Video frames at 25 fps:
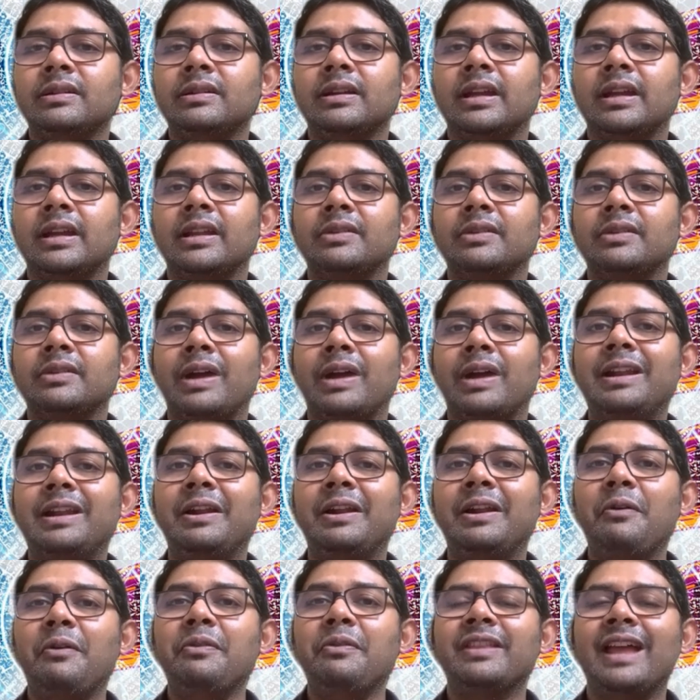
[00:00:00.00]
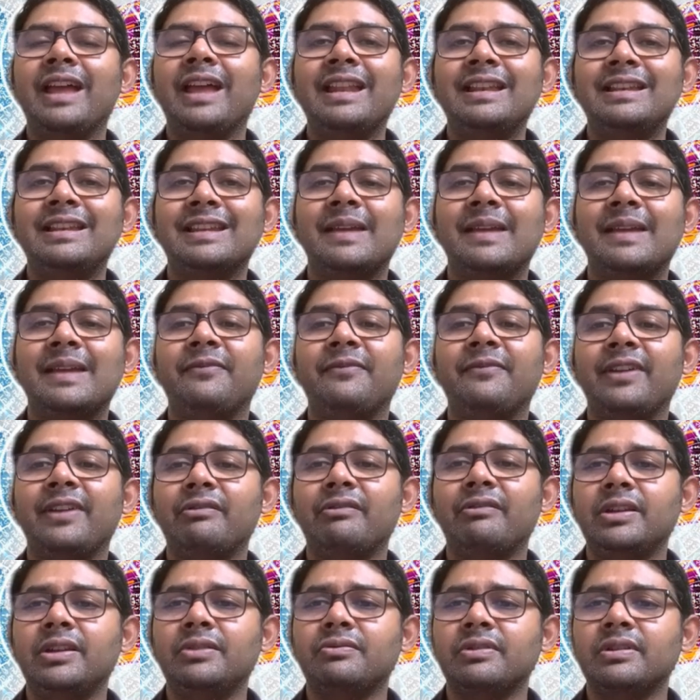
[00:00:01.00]
And right around that time,
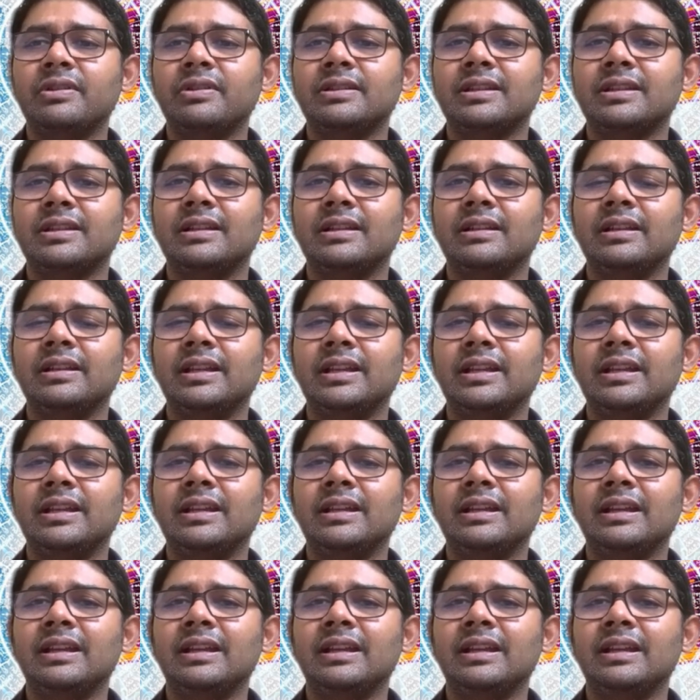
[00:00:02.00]
very interestingly,